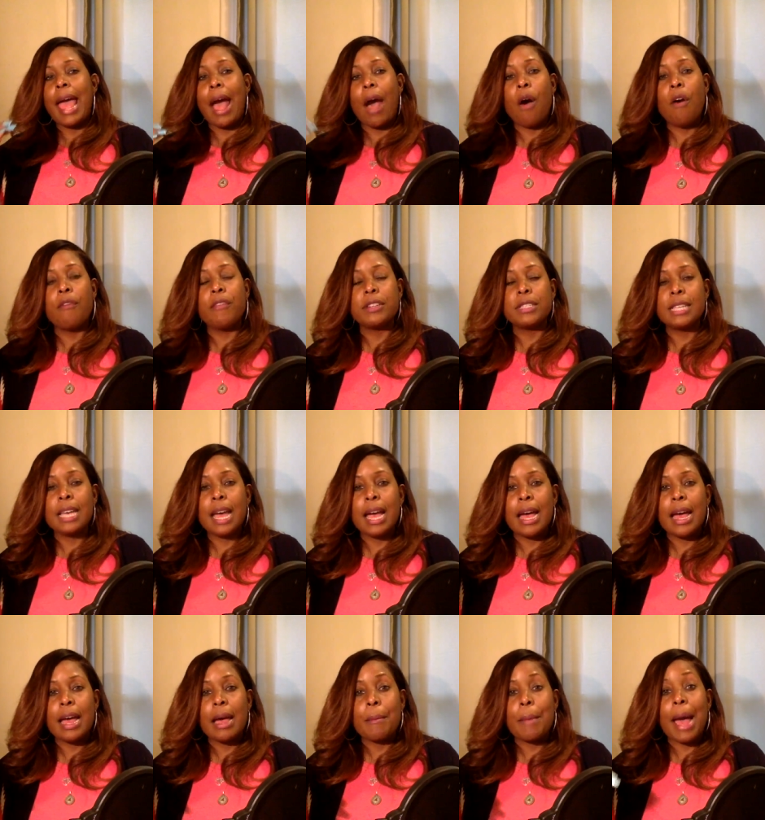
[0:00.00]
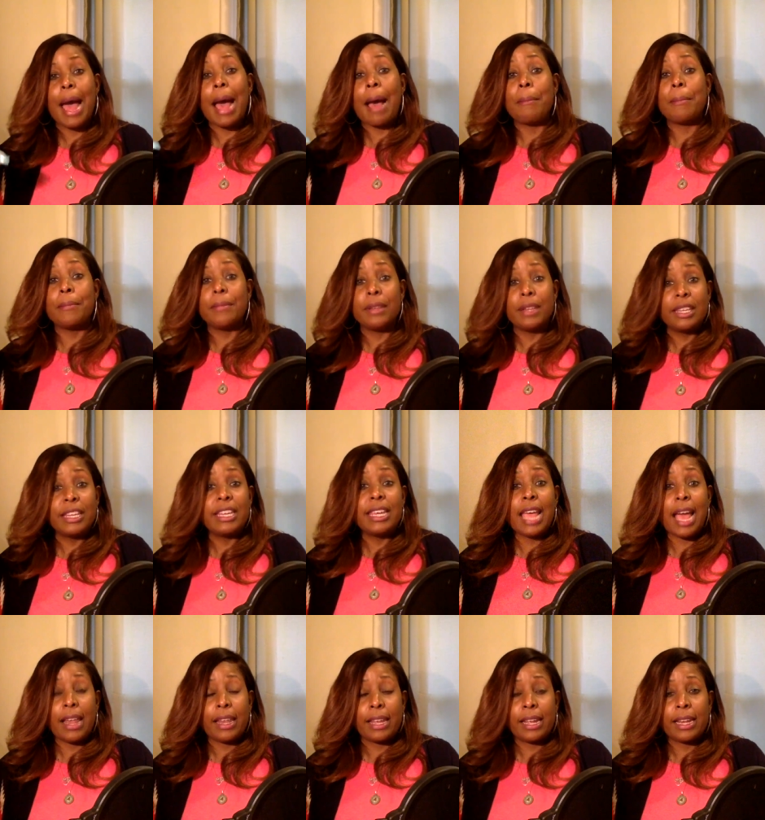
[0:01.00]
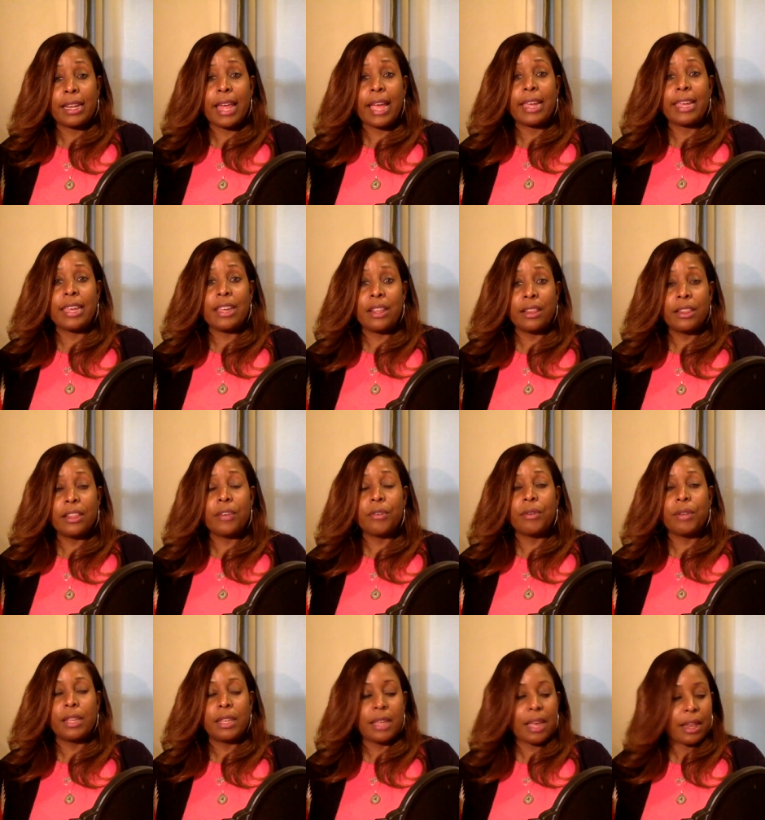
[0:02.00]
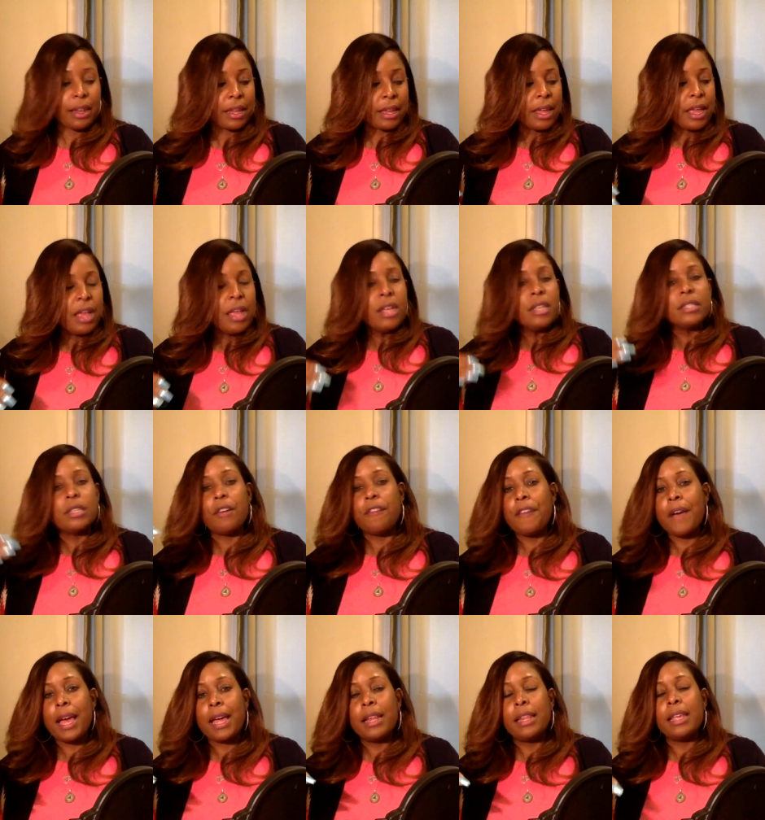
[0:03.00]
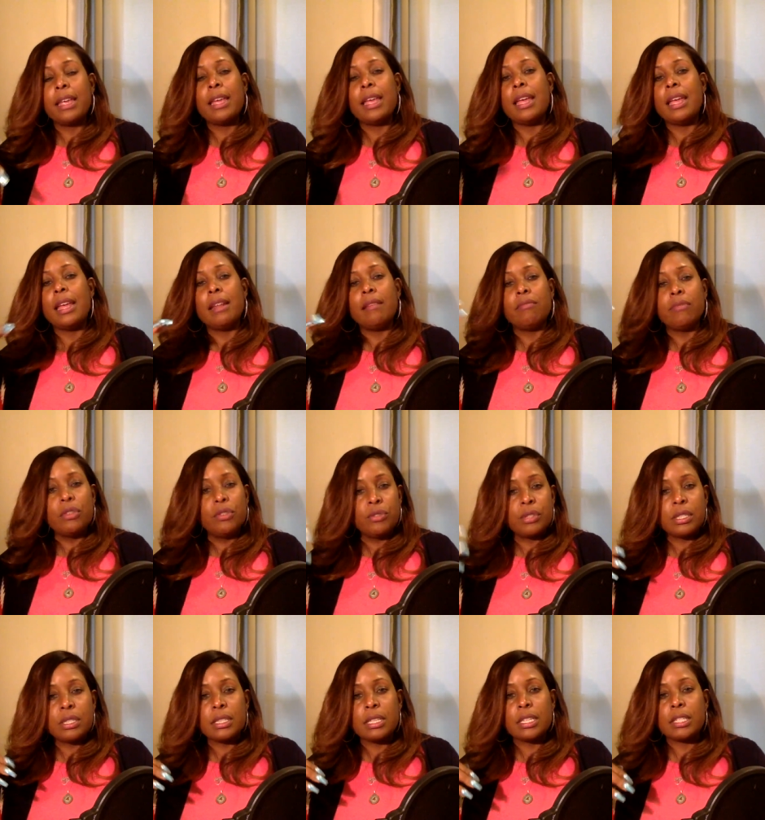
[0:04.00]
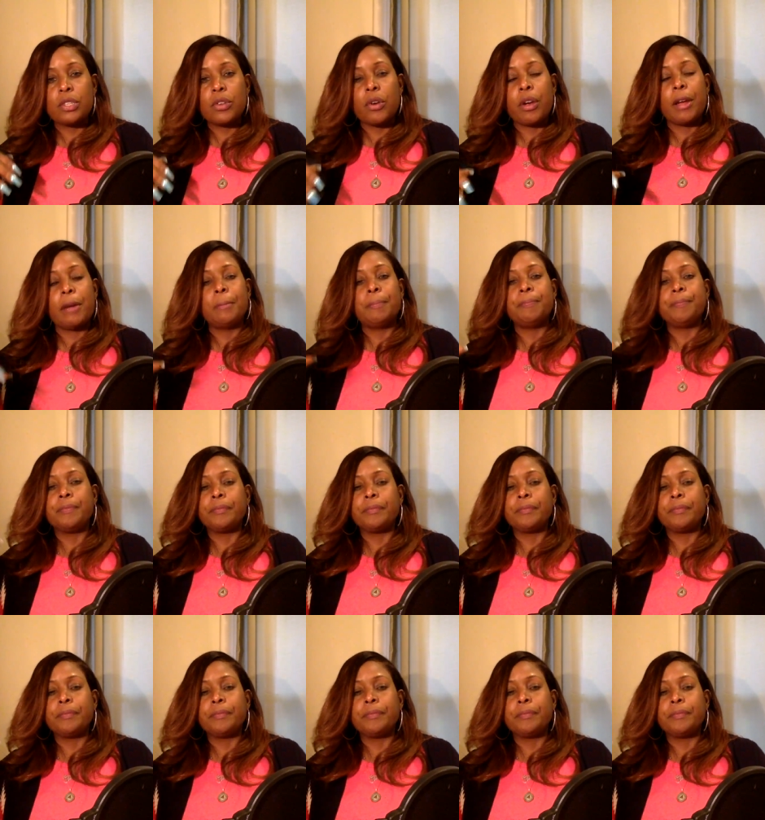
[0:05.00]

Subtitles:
over time I'm yelling, like literally yelling. So finally it loosens its grip.